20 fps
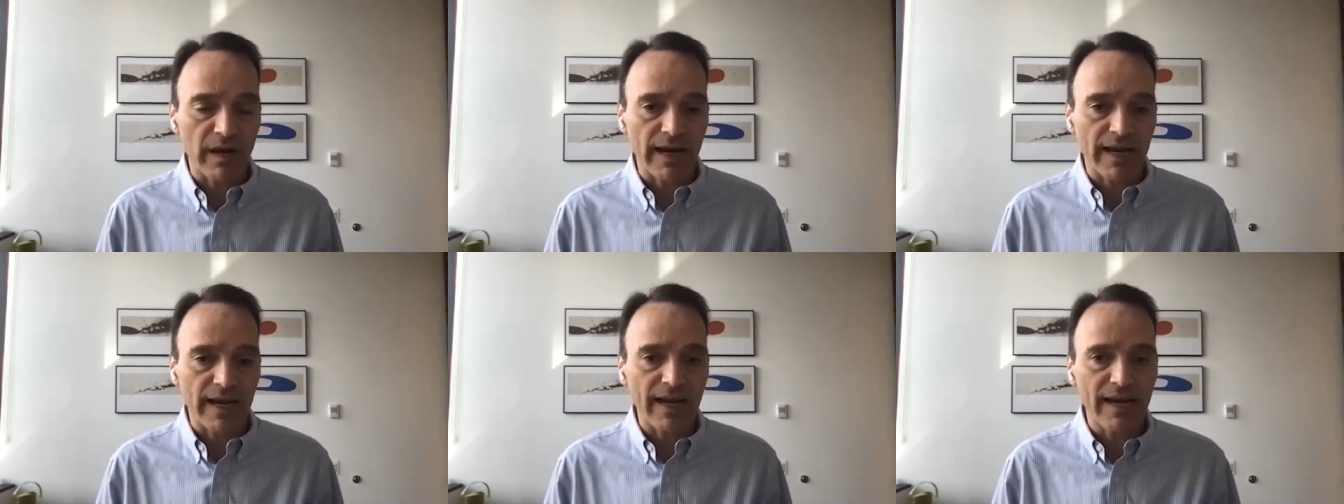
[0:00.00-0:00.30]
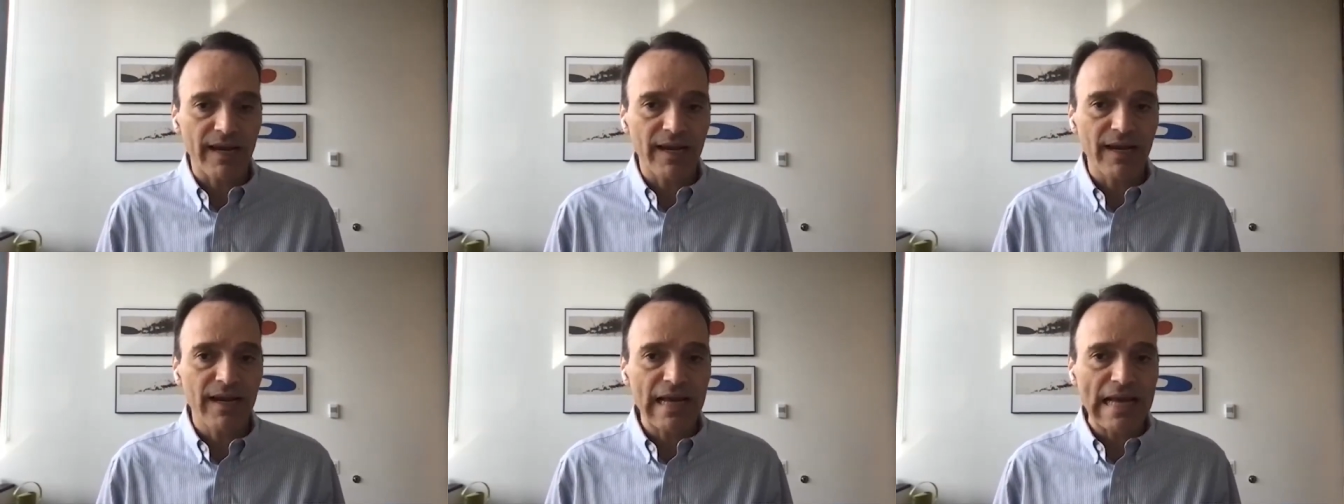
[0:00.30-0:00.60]
But
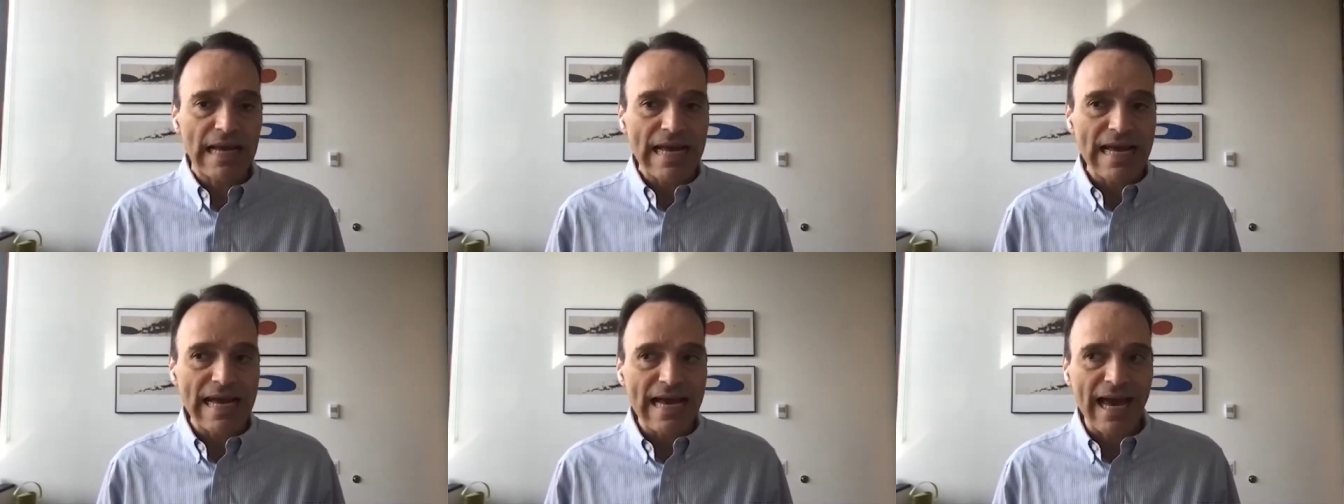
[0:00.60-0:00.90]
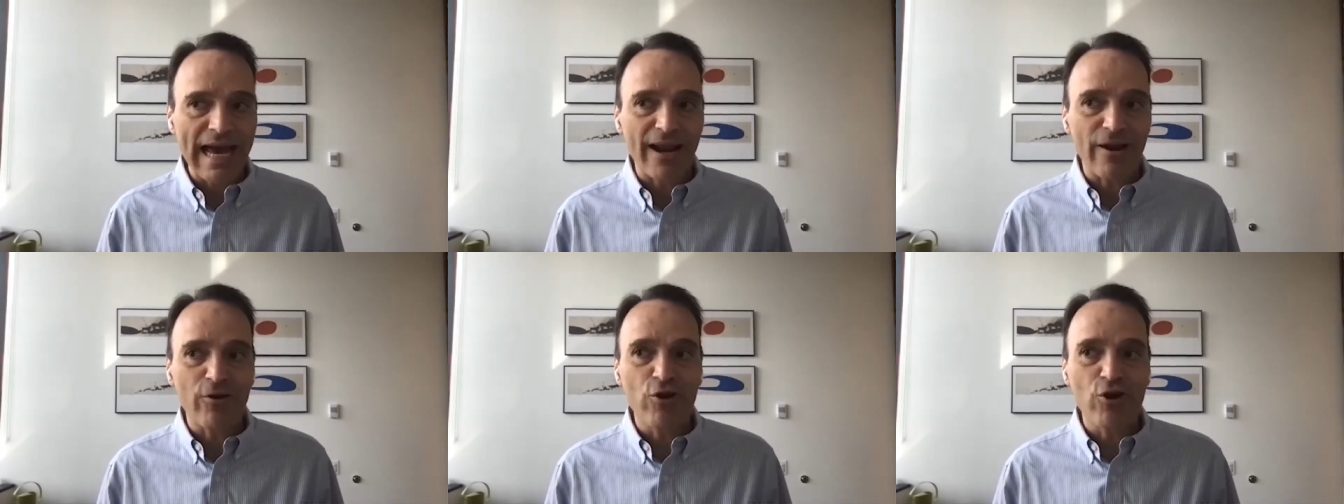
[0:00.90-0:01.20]
again,
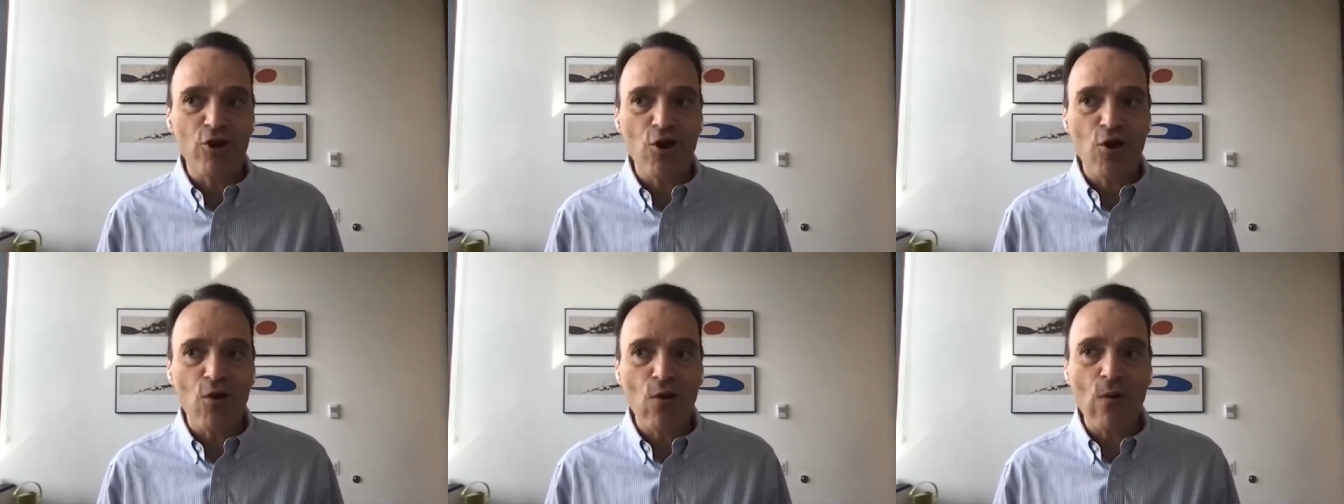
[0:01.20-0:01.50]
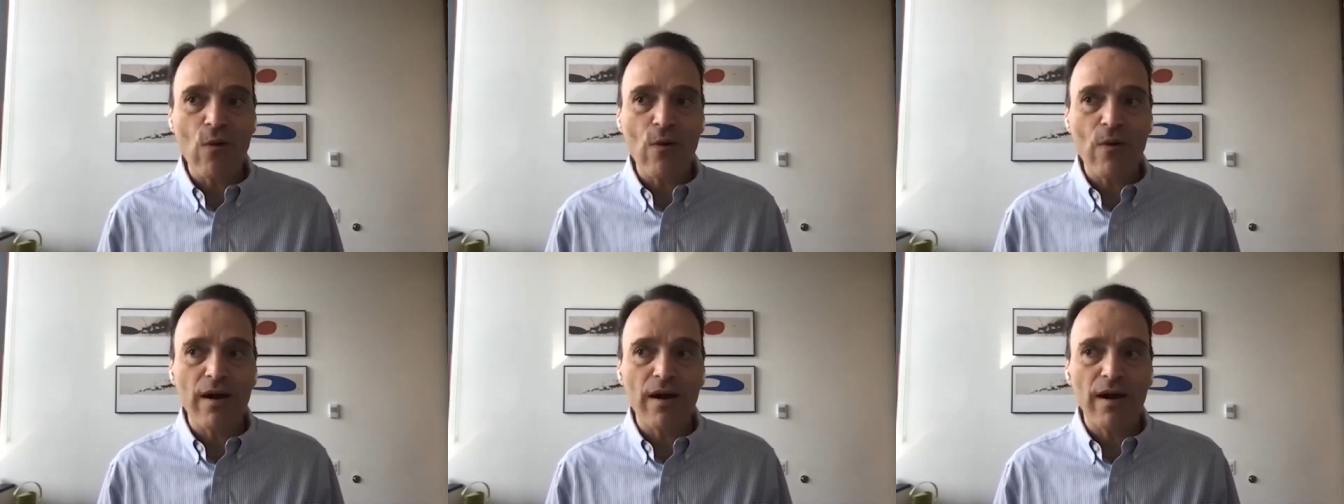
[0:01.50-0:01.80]
I don't
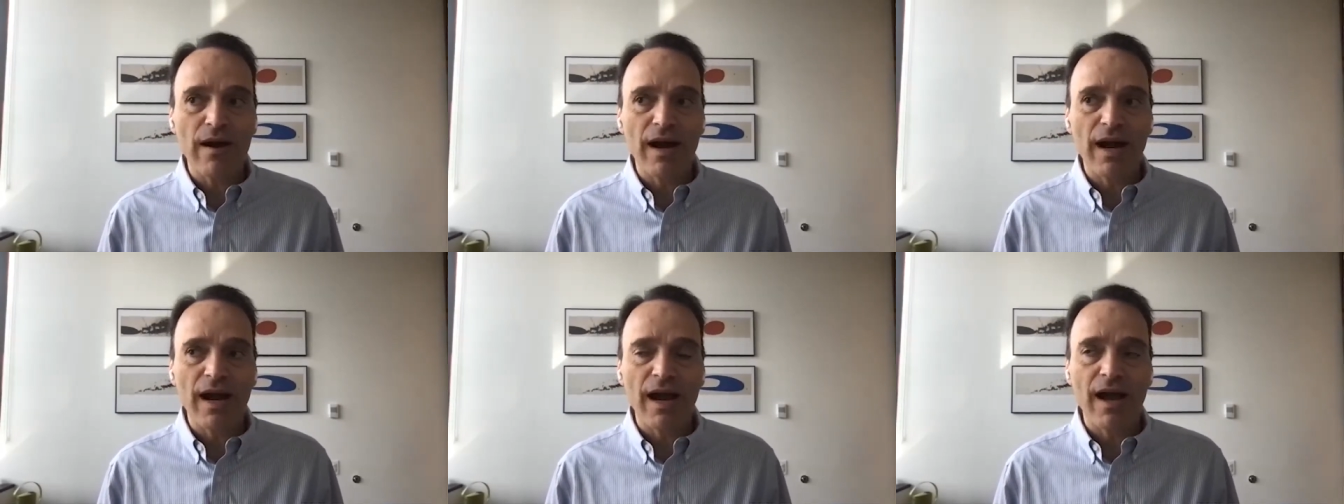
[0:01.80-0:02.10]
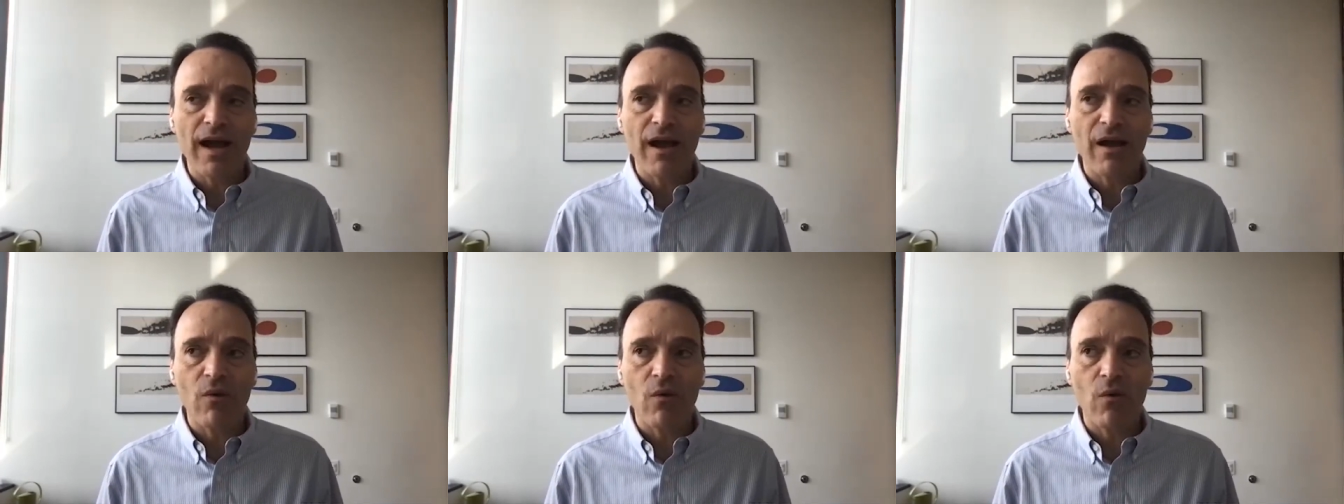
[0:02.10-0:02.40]
know
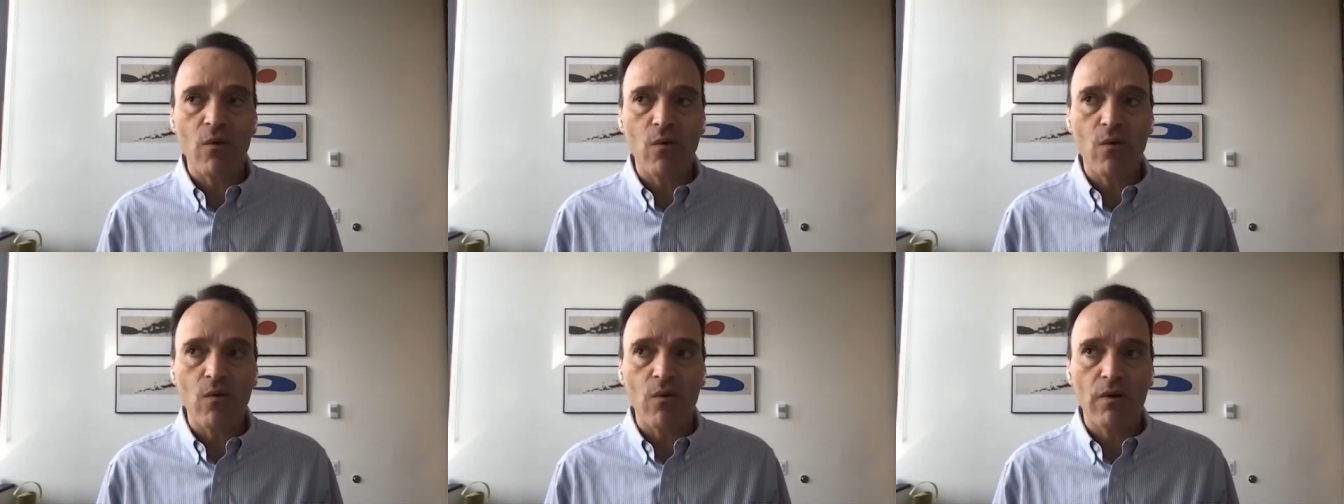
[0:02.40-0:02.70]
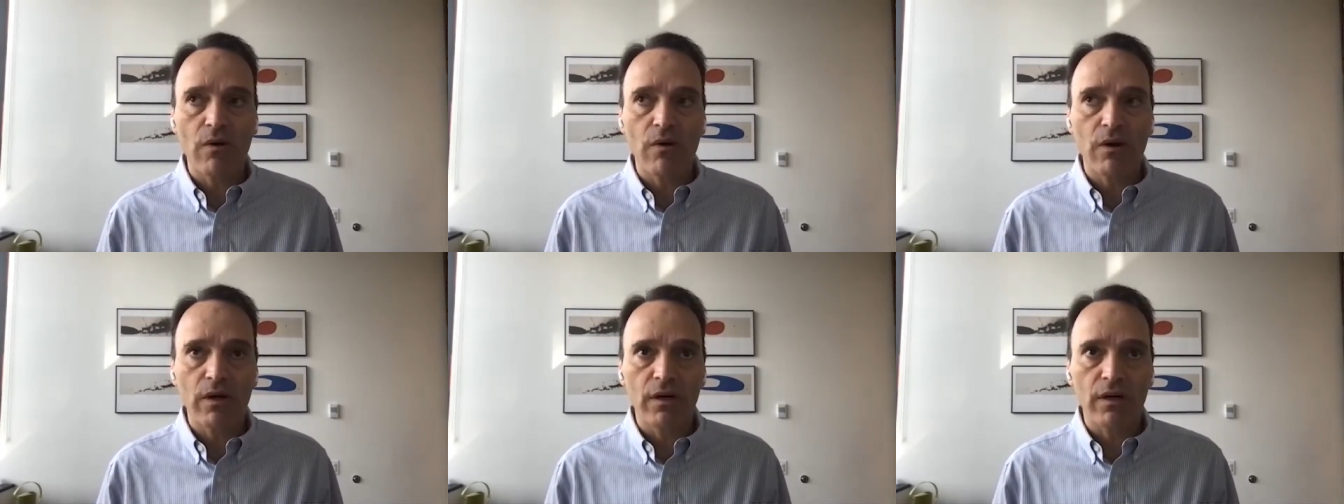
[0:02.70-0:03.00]
how
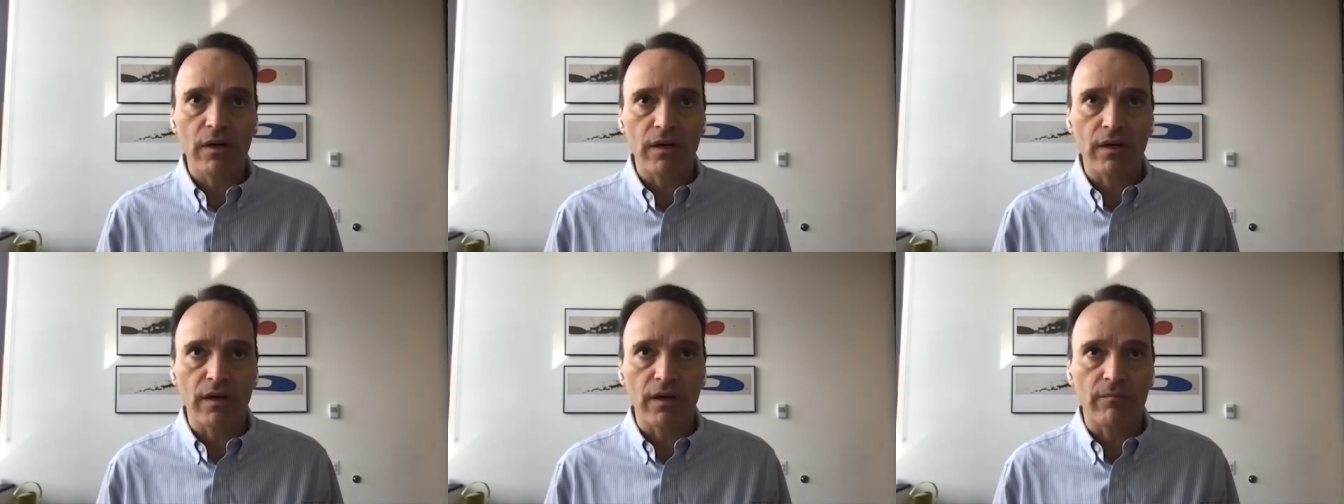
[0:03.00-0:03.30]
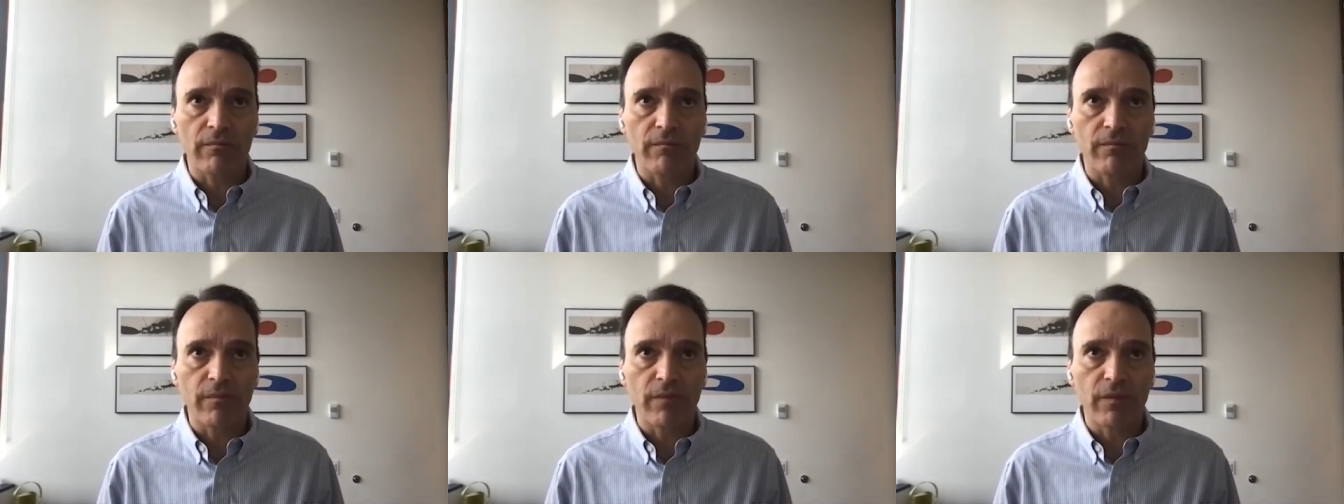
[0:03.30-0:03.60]

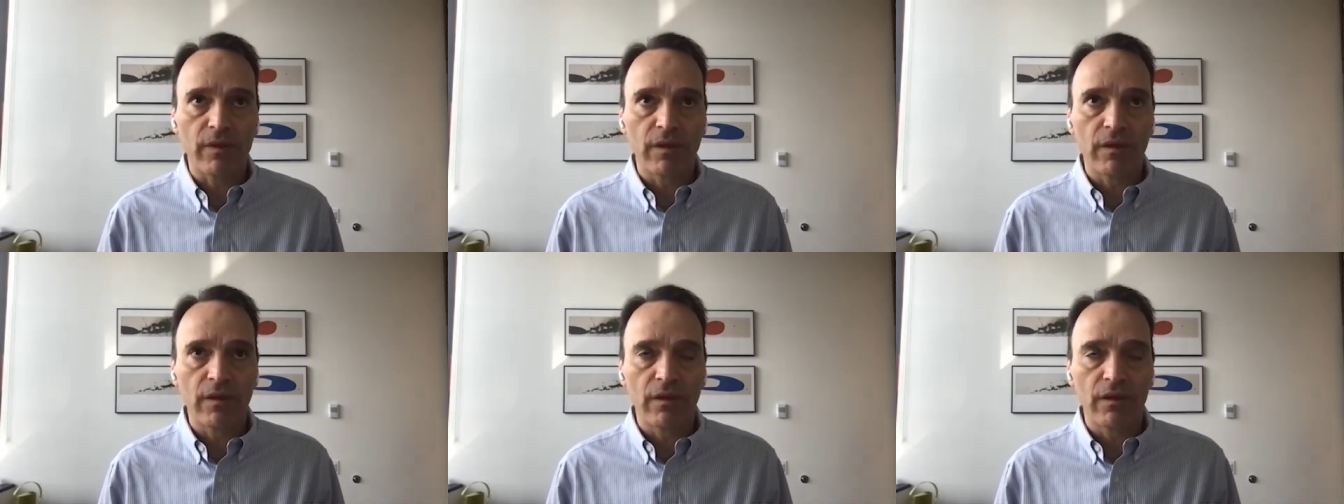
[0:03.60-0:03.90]
um,